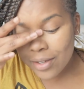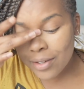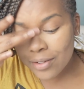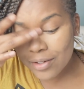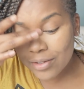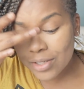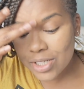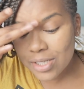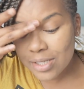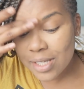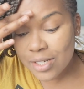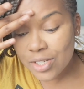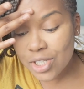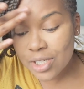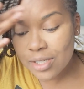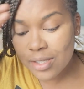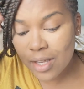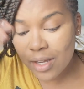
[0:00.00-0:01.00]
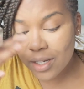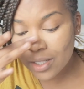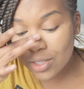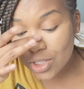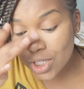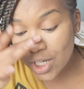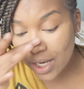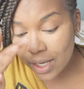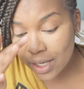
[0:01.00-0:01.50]
You know, she said she's gonna
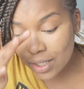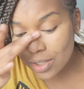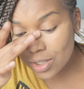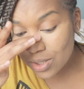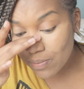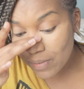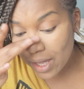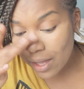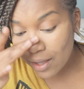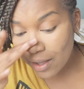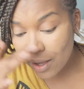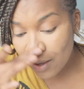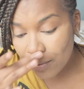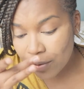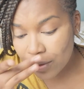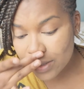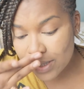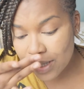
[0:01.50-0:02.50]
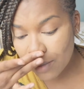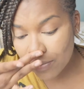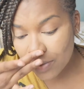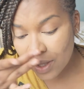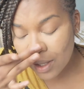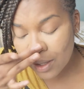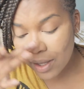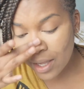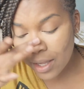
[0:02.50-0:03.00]
change makeup or
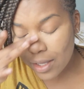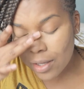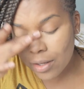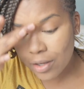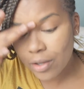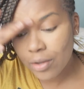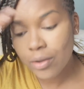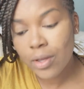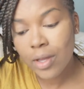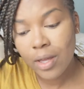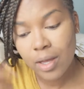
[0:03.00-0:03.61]
something, like, you know,